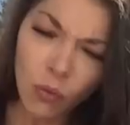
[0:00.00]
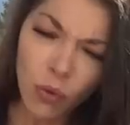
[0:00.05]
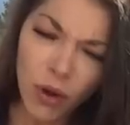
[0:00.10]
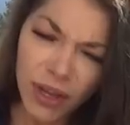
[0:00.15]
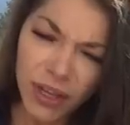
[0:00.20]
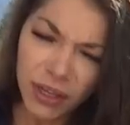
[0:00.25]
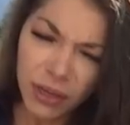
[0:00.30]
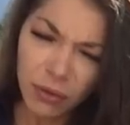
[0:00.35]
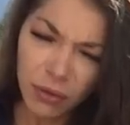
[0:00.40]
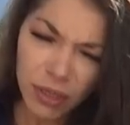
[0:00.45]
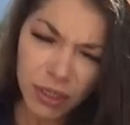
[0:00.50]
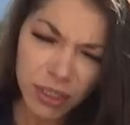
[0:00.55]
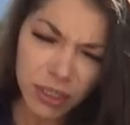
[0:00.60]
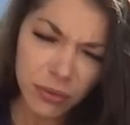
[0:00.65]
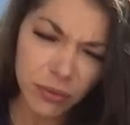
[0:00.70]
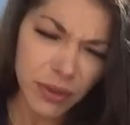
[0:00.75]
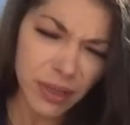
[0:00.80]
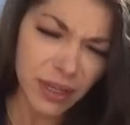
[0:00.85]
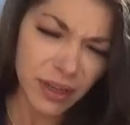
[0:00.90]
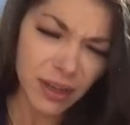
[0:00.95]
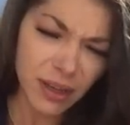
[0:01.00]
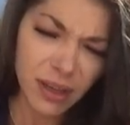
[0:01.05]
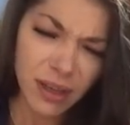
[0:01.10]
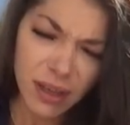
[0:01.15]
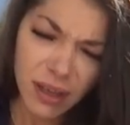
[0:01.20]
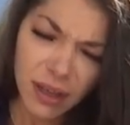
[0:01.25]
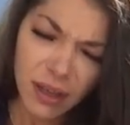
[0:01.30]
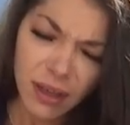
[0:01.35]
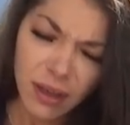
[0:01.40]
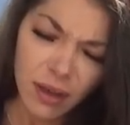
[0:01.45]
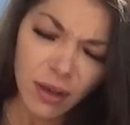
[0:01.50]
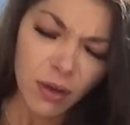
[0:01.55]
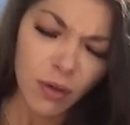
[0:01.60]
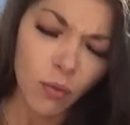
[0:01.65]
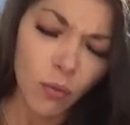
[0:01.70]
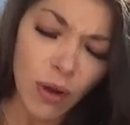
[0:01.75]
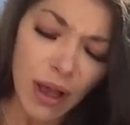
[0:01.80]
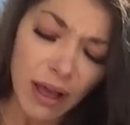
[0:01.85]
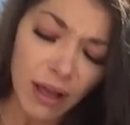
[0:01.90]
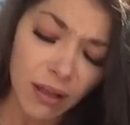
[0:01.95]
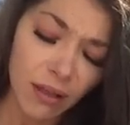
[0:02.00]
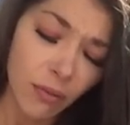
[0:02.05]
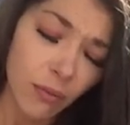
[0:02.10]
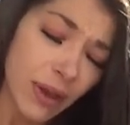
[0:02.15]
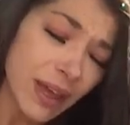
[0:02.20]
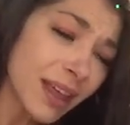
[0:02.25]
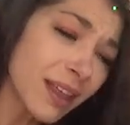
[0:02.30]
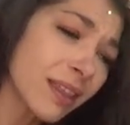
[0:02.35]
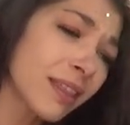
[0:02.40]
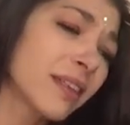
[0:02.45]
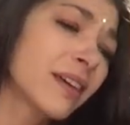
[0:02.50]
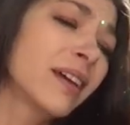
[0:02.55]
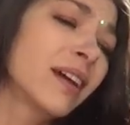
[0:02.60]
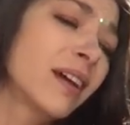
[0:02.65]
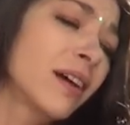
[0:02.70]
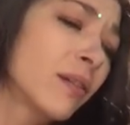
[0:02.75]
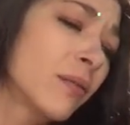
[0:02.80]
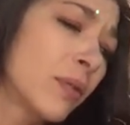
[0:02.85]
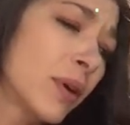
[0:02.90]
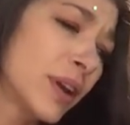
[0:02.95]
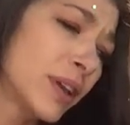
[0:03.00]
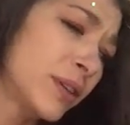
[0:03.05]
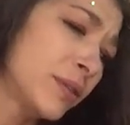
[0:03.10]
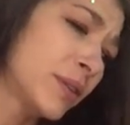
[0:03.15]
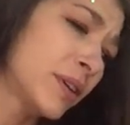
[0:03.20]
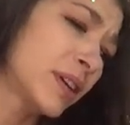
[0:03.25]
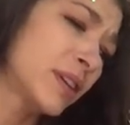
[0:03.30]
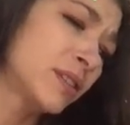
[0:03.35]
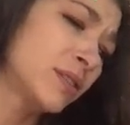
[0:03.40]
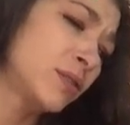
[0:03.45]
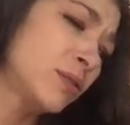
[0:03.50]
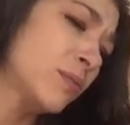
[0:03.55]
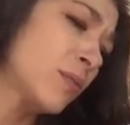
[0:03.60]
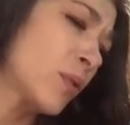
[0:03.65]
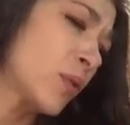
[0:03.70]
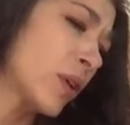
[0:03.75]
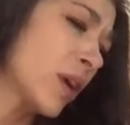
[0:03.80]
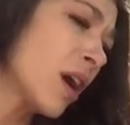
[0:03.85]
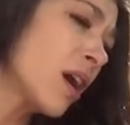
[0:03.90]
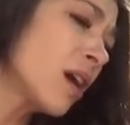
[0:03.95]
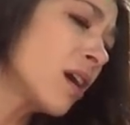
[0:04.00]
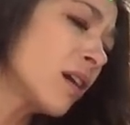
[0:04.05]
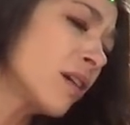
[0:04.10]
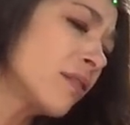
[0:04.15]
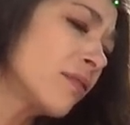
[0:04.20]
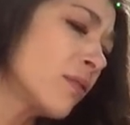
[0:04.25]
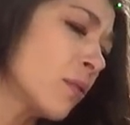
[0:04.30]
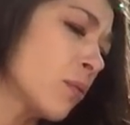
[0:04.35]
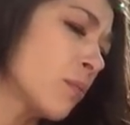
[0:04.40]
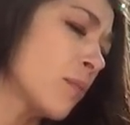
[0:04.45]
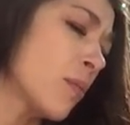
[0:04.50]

what you are doing well with, what you can do more of,